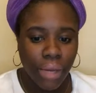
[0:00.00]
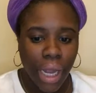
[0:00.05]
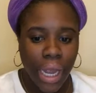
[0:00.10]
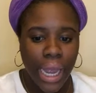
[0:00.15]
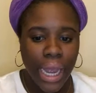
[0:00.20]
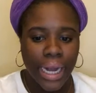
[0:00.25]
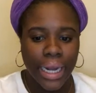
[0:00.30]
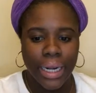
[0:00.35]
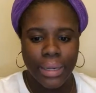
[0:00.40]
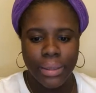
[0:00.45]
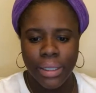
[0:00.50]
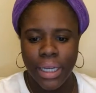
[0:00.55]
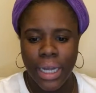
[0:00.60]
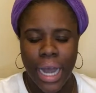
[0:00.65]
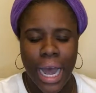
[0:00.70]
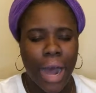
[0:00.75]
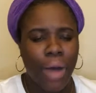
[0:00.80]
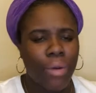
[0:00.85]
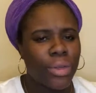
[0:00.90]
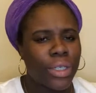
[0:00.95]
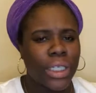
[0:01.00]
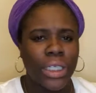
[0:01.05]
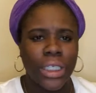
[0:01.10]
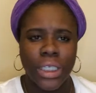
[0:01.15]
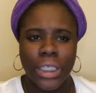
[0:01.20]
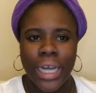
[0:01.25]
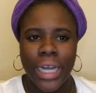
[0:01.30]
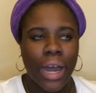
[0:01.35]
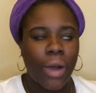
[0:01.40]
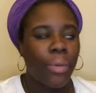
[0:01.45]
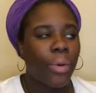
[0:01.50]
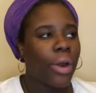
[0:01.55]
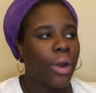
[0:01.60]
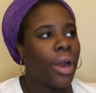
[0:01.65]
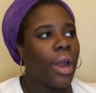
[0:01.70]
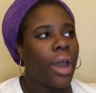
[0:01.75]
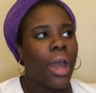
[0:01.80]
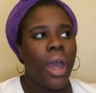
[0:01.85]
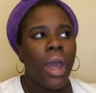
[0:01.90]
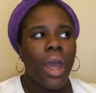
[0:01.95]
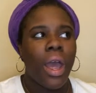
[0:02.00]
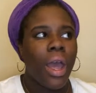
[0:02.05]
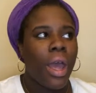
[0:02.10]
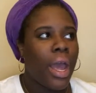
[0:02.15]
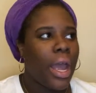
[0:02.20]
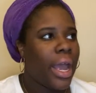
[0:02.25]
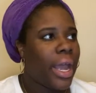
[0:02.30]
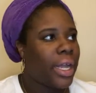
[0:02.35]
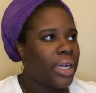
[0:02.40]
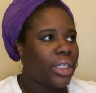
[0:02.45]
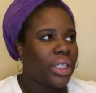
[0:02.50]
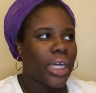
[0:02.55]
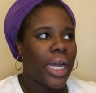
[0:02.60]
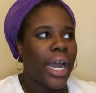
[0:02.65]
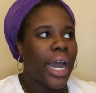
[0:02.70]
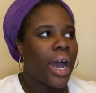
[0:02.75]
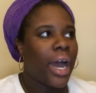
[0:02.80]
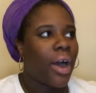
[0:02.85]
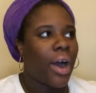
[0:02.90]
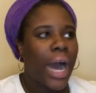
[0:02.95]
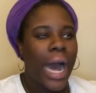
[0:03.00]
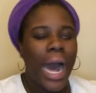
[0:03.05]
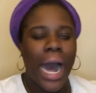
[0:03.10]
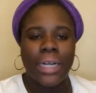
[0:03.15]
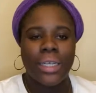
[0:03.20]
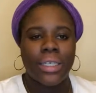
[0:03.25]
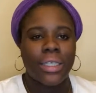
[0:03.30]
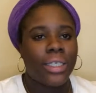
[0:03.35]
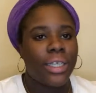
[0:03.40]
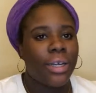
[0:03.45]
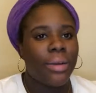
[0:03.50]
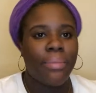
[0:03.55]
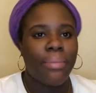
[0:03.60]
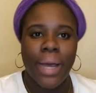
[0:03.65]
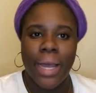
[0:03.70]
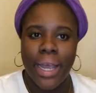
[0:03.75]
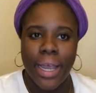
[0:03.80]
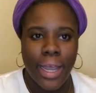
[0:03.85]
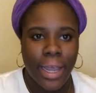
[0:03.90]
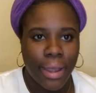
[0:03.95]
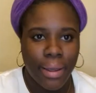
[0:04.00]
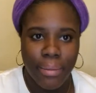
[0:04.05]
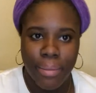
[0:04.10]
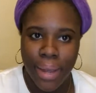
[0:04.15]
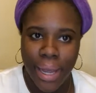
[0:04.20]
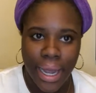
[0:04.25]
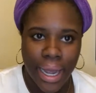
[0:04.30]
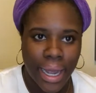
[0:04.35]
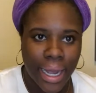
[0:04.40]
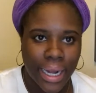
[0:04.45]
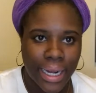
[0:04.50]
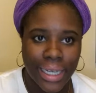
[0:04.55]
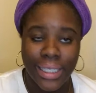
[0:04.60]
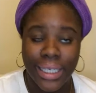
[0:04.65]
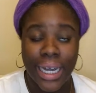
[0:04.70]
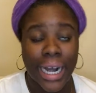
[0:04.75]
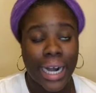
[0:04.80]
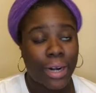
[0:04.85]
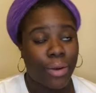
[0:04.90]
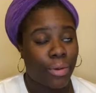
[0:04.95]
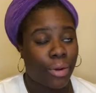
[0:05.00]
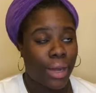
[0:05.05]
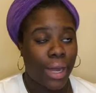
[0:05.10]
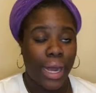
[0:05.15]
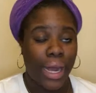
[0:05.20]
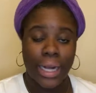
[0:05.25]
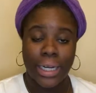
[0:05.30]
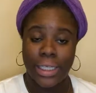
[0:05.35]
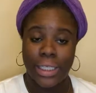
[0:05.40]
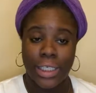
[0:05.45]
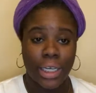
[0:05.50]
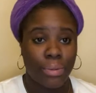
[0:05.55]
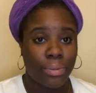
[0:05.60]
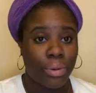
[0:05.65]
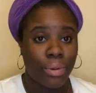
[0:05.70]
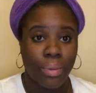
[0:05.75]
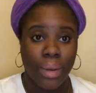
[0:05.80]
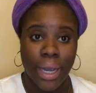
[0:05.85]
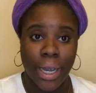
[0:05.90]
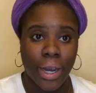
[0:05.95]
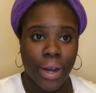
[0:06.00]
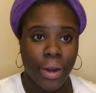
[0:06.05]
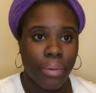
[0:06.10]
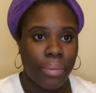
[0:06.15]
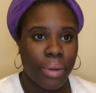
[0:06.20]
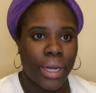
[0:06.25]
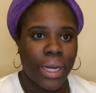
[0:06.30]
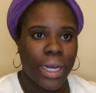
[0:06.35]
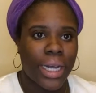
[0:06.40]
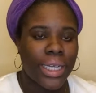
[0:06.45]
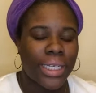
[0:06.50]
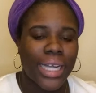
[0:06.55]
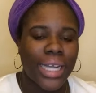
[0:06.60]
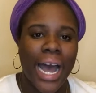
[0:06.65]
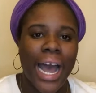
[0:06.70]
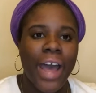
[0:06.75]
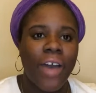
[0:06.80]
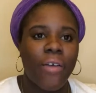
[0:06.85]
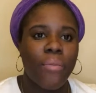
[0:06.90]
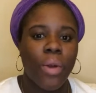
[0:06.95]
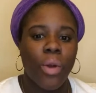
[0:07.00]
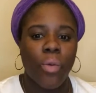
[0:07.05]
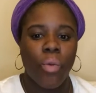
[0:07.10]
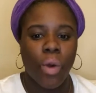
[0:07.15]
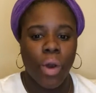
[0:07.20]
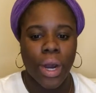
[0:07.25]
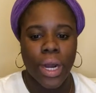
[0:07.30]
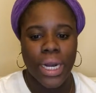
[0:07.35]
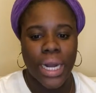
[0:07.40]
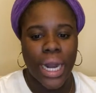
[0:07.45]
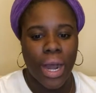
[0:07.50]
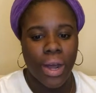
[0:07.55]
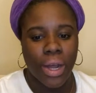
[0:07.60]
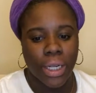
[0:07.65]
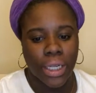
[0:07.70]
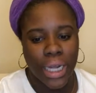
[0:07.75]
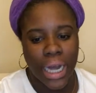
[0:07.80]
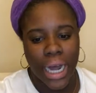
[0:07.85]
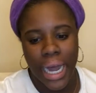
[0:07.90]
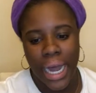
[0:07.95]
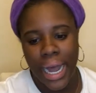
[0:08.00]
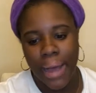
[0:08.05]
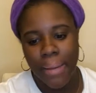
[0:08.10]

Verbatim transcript: And I, was in the shower and child, I just dipped my head back and I said, I got I gotta shampoo my hair because I have been working out a lot.